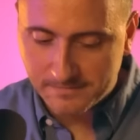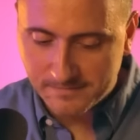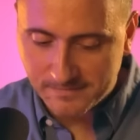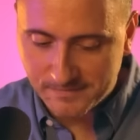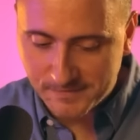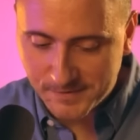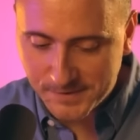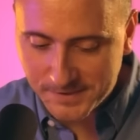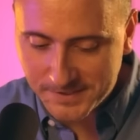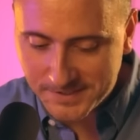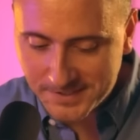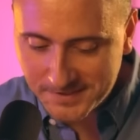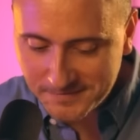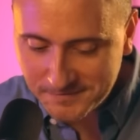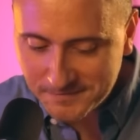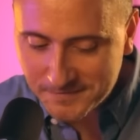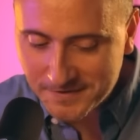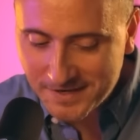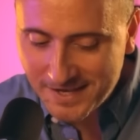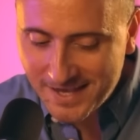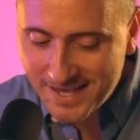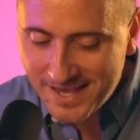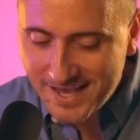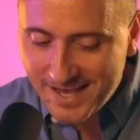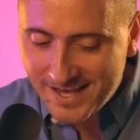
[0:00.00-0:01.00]
fair enough.
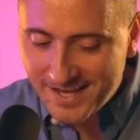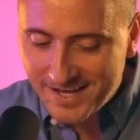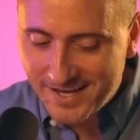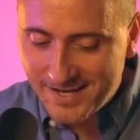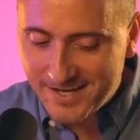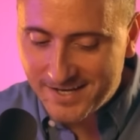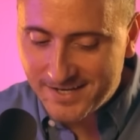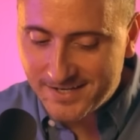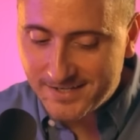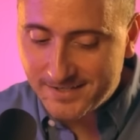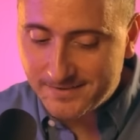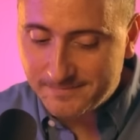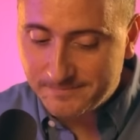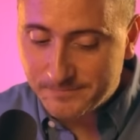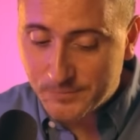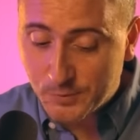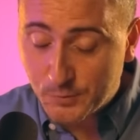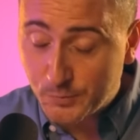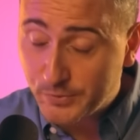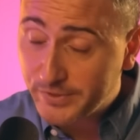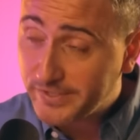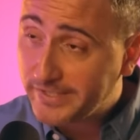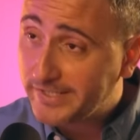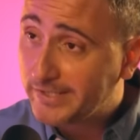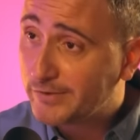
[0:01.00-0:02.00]

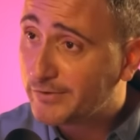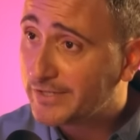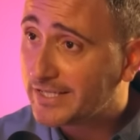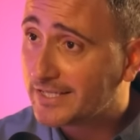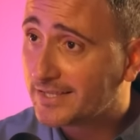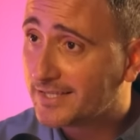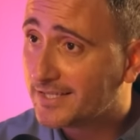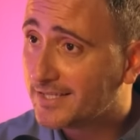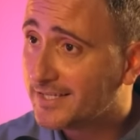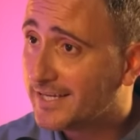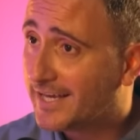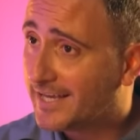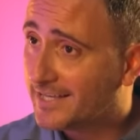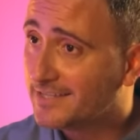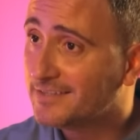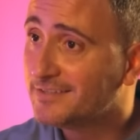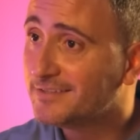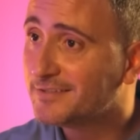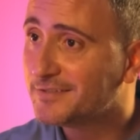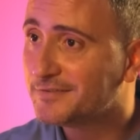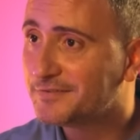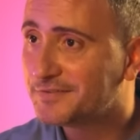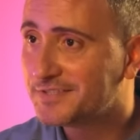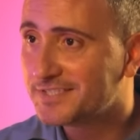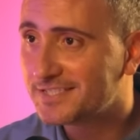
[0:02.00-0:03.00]
We're nearing the end
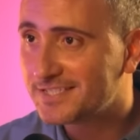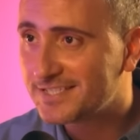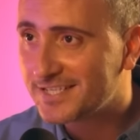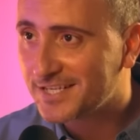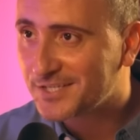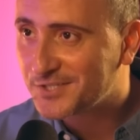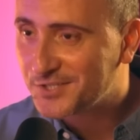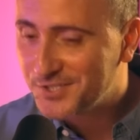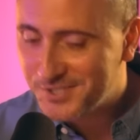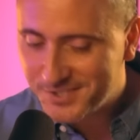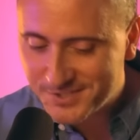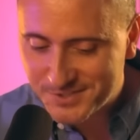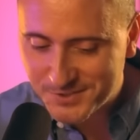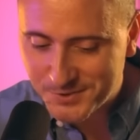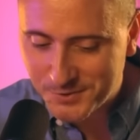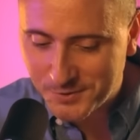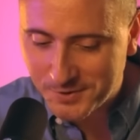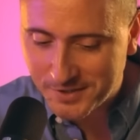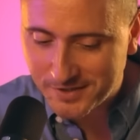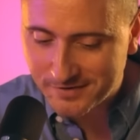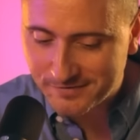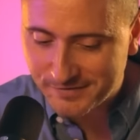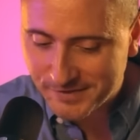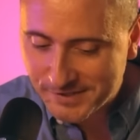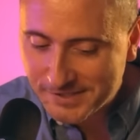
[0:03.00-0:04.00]
of this section, so
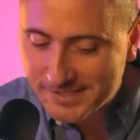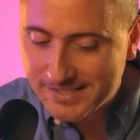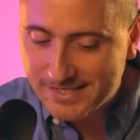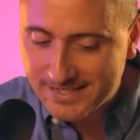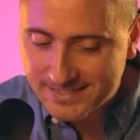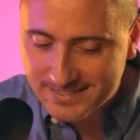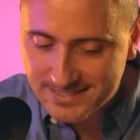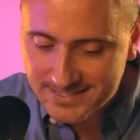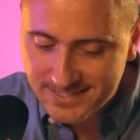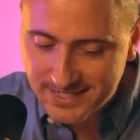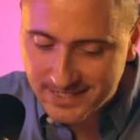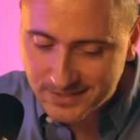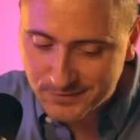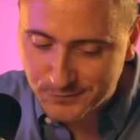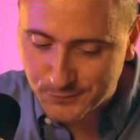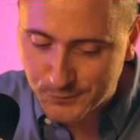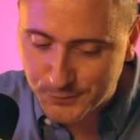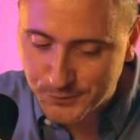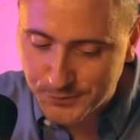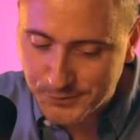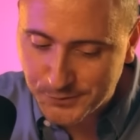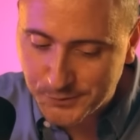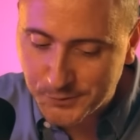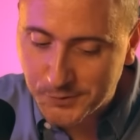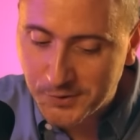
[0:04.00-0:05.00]
our very last stat for
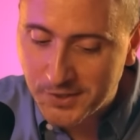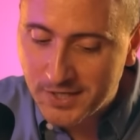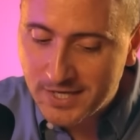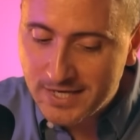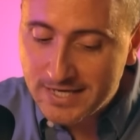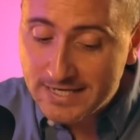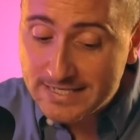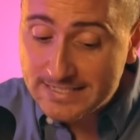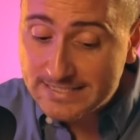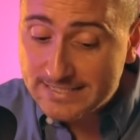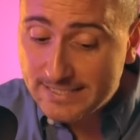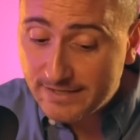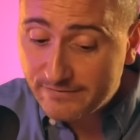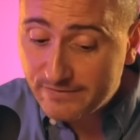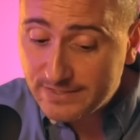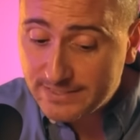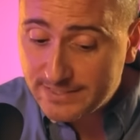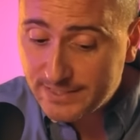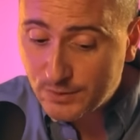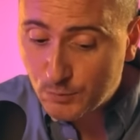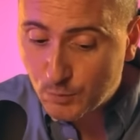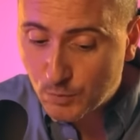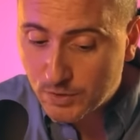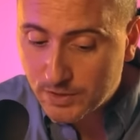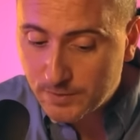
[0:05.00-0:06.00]
you.
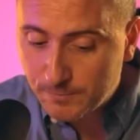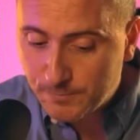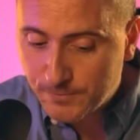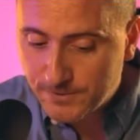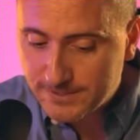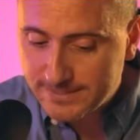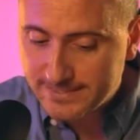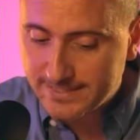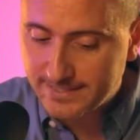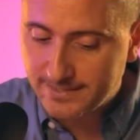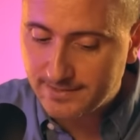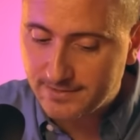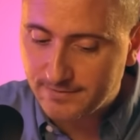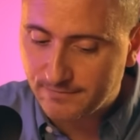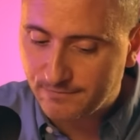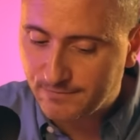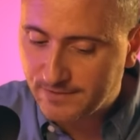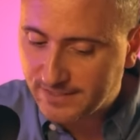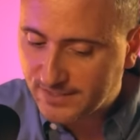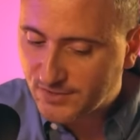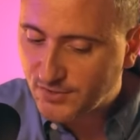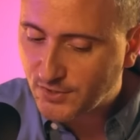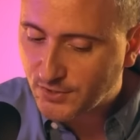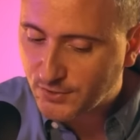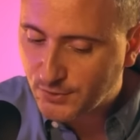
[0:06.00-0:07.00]
71% of
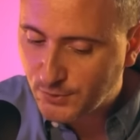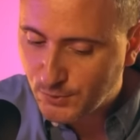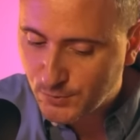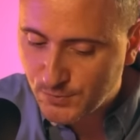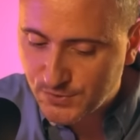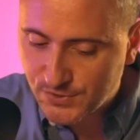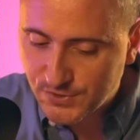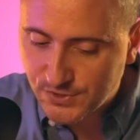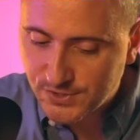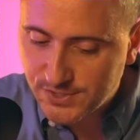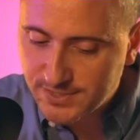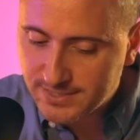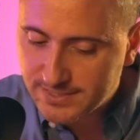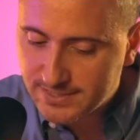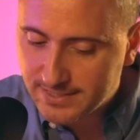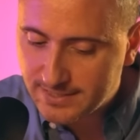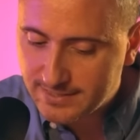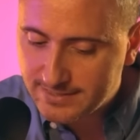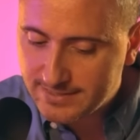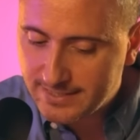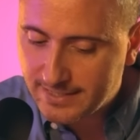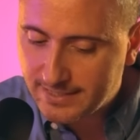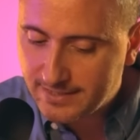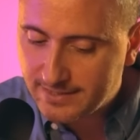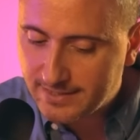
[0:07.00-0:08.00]
TikTok users
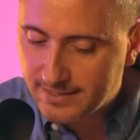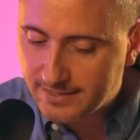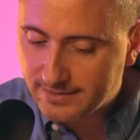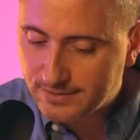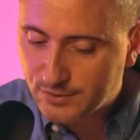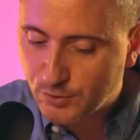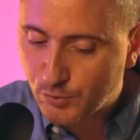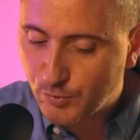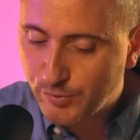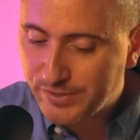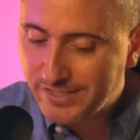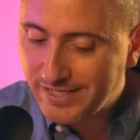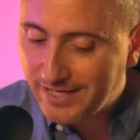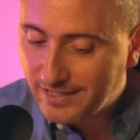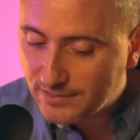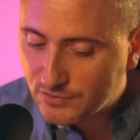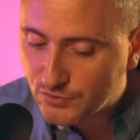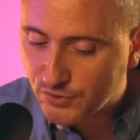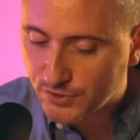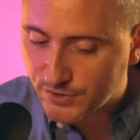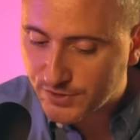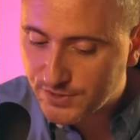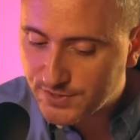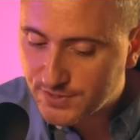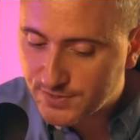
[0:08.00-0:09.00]
say that
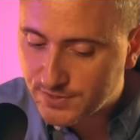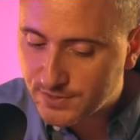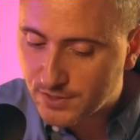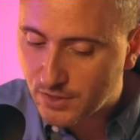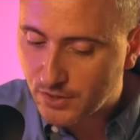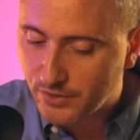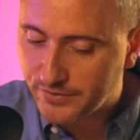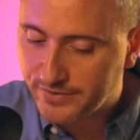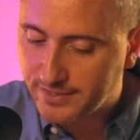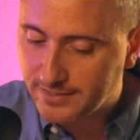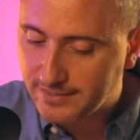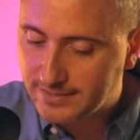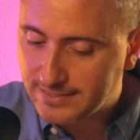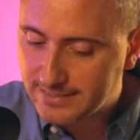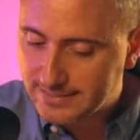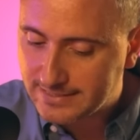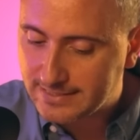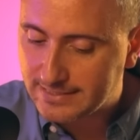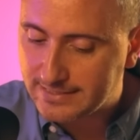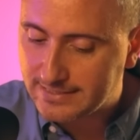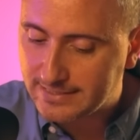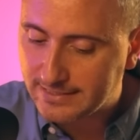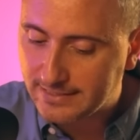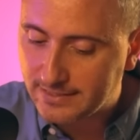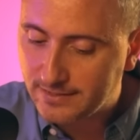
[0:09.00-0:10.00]
creators'
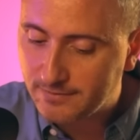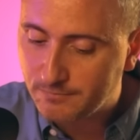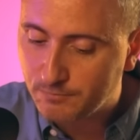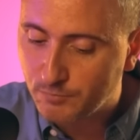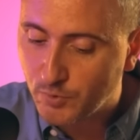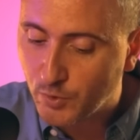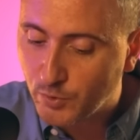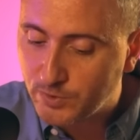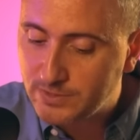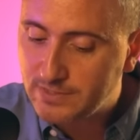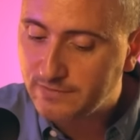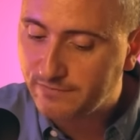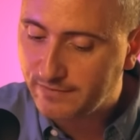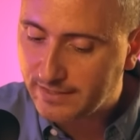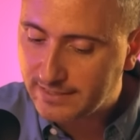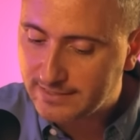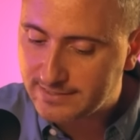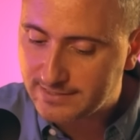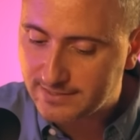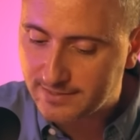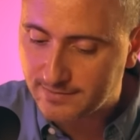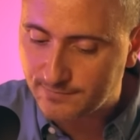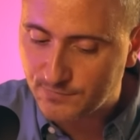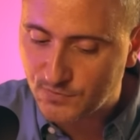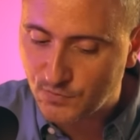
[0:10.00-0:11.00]
authenticity motivates
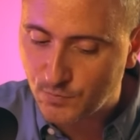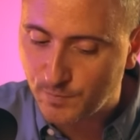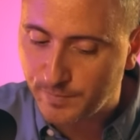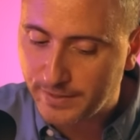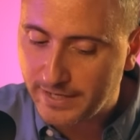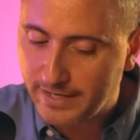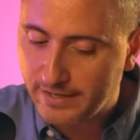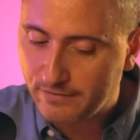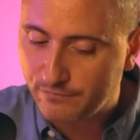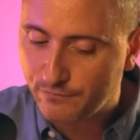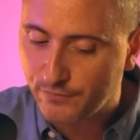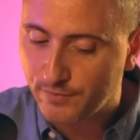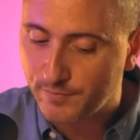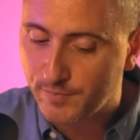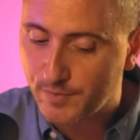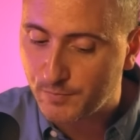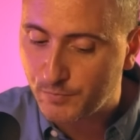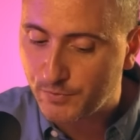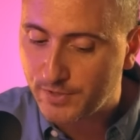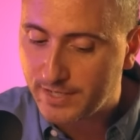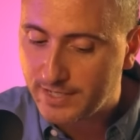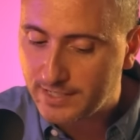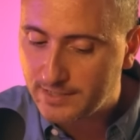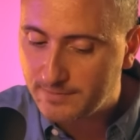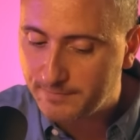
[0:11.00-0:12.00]
them to buy from a
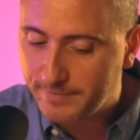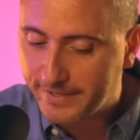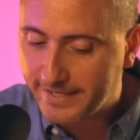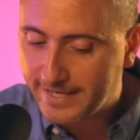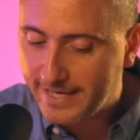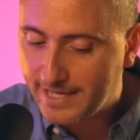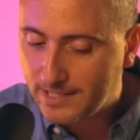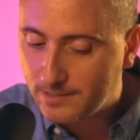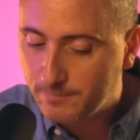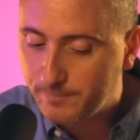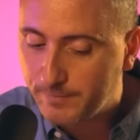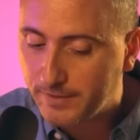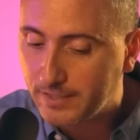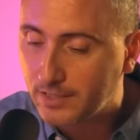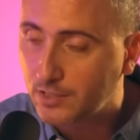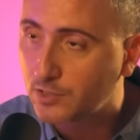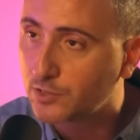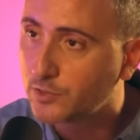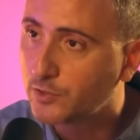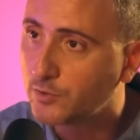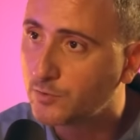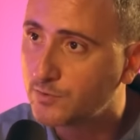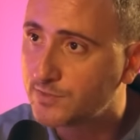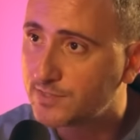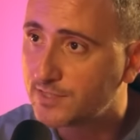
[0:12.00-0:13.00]
brand by helping
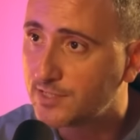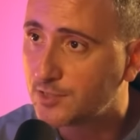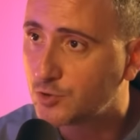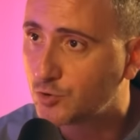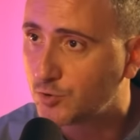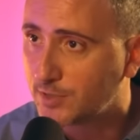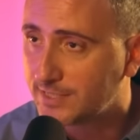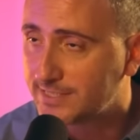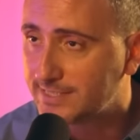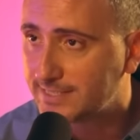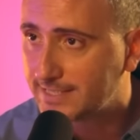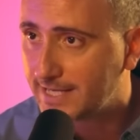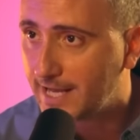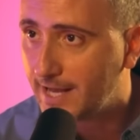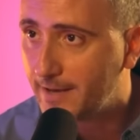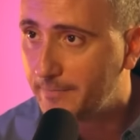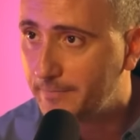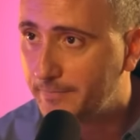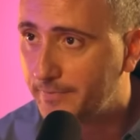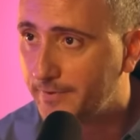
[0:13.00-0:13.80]
close the trust gap.